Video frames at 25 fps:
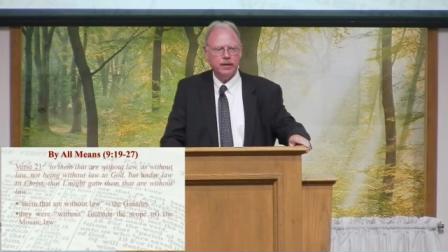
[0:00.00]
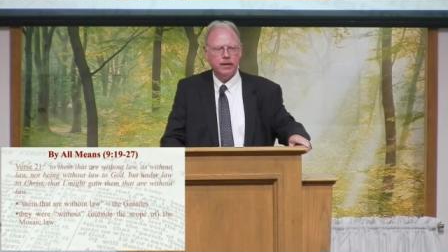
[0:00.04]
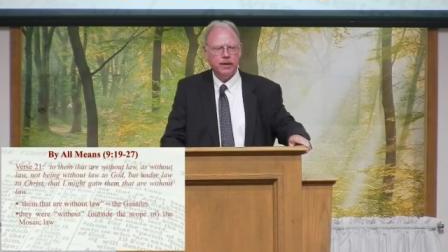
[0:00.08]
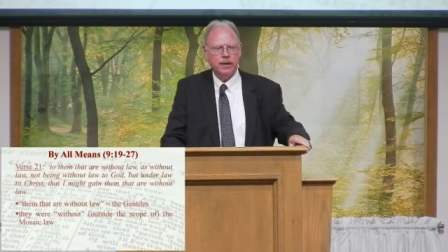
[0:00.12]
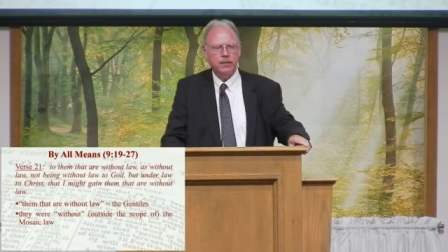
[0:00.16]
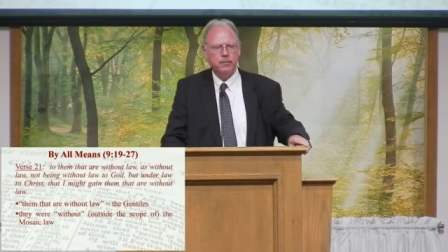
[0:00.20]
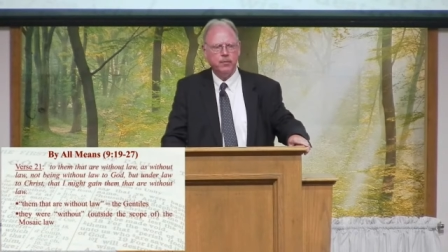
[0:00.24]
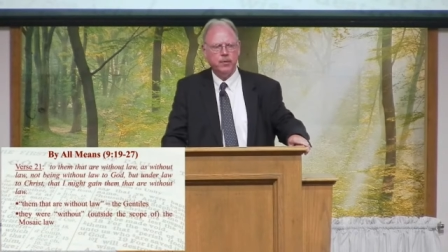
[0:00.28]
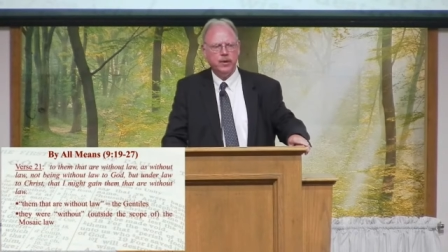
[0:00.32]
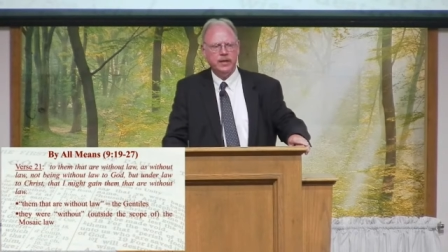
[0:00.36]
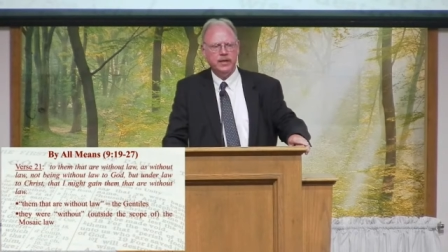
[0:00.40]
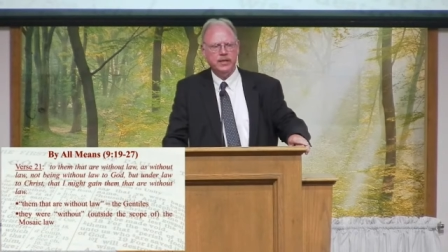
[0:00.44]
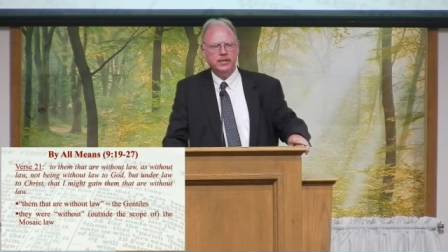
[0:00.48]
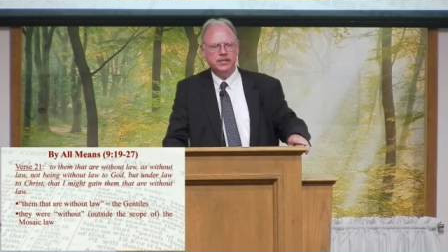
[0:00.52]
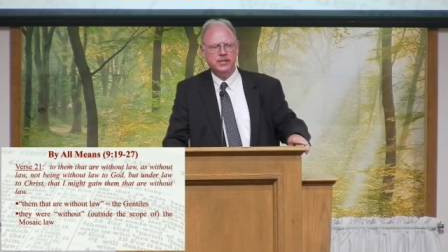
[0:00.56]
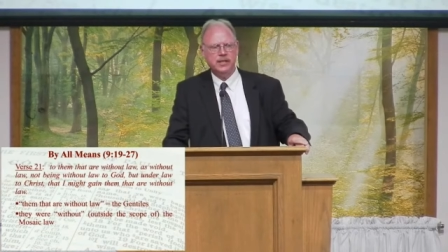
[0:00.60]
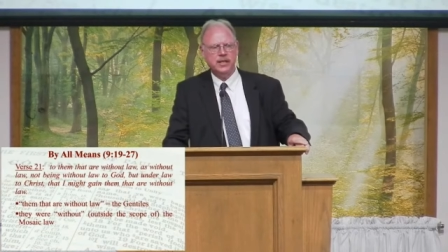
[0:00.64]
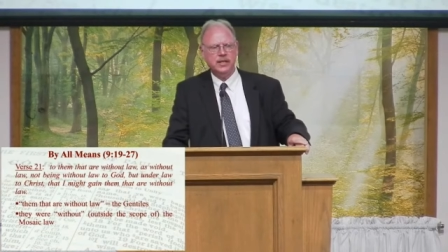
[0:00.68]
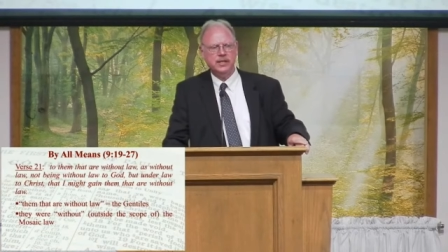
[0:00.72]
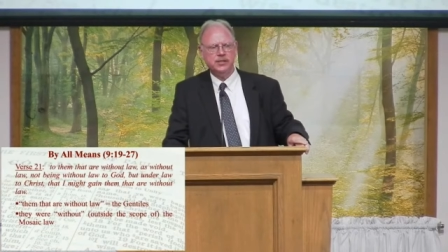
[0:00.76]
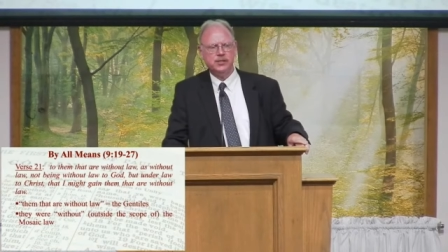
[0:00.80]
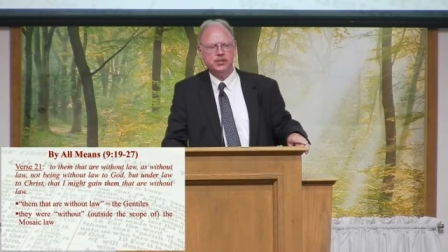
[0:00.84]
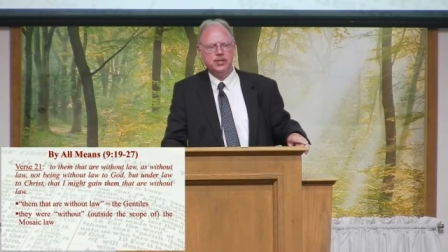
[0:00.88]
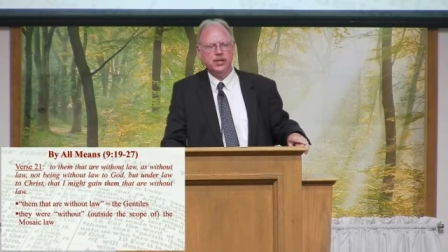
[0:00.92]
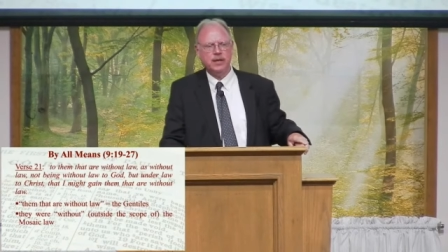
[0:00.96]
And when he
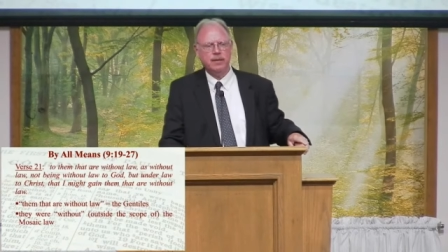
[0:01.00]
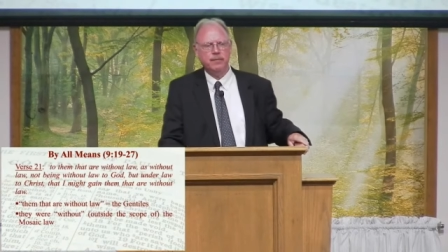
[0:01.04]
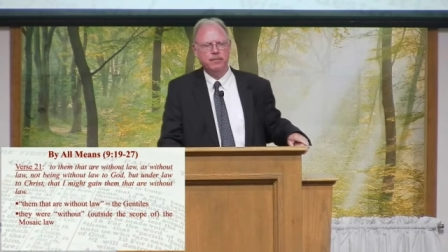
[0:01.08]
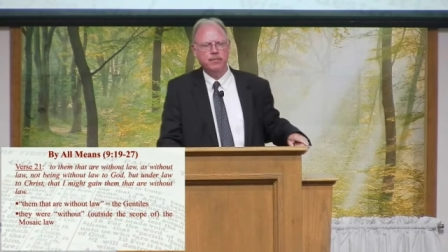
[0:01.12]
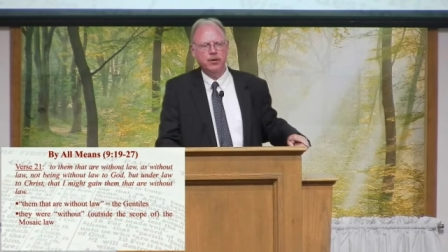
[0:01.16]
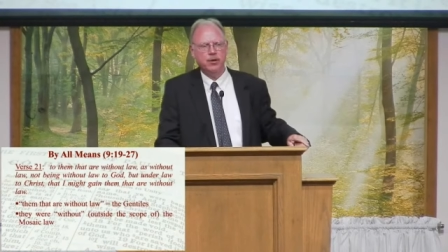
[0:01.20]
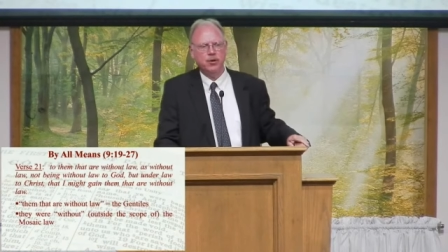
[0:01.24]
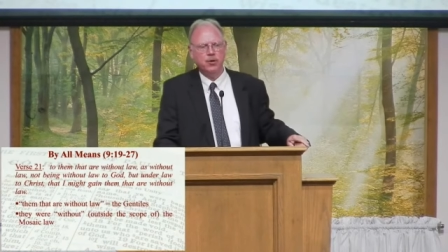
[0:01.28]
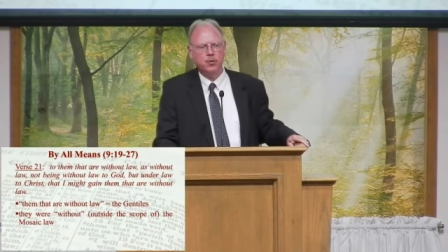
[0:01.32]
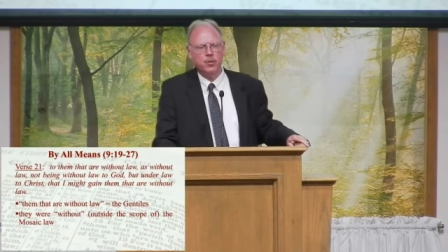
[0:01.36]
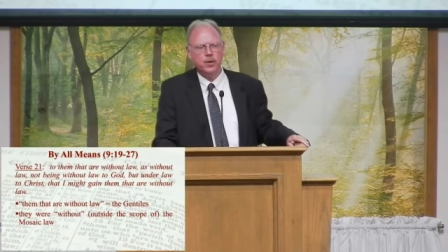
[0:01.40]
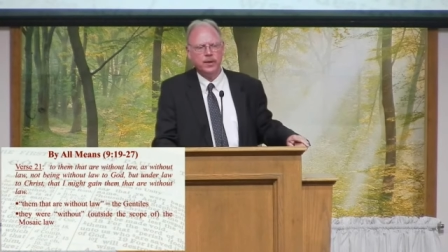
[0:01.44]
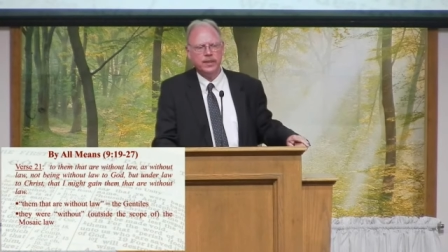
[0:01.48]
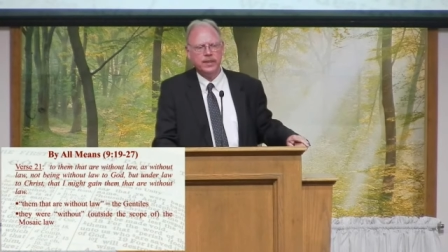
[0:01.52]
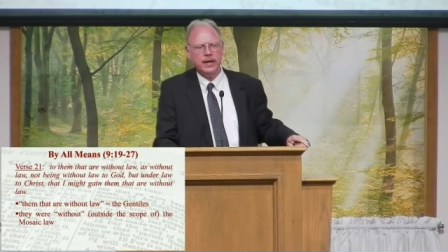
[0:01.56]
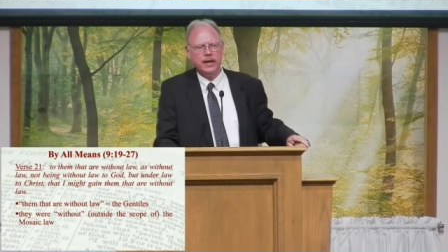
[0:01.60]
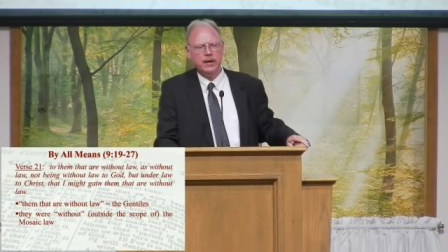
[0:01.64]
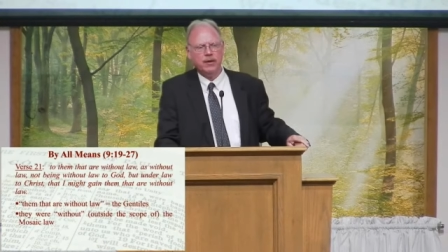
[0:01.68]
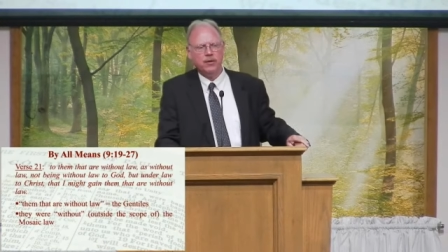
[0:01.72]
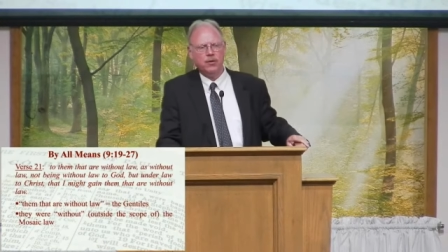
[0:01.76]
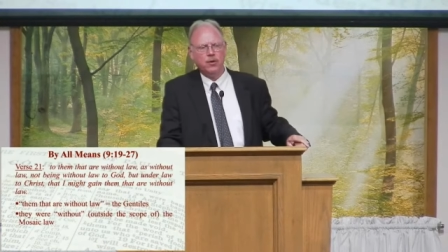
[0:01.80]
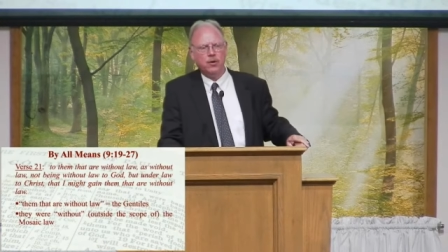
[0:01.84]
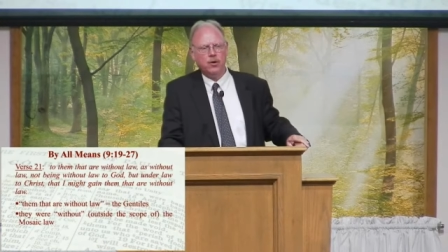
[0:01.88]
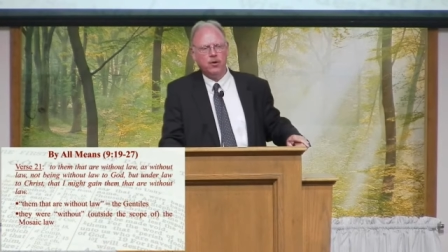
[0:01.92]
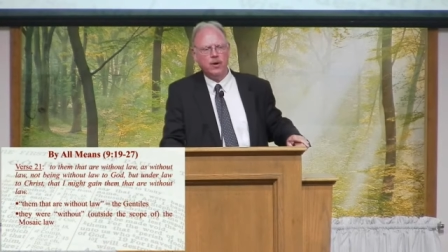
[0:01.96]
says them that are
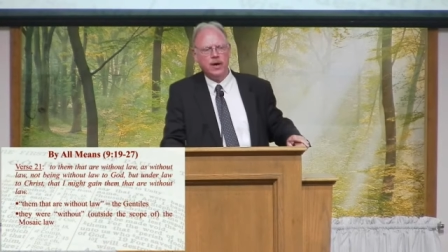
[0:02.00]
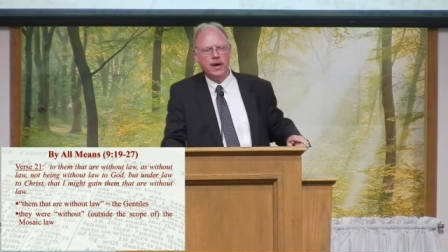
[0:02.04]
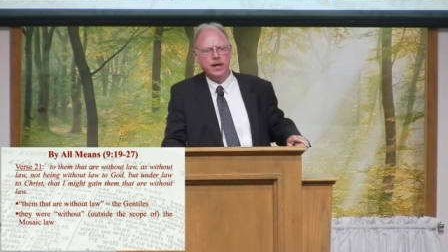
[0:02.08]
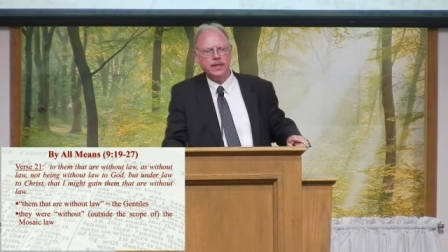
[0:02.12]
without law,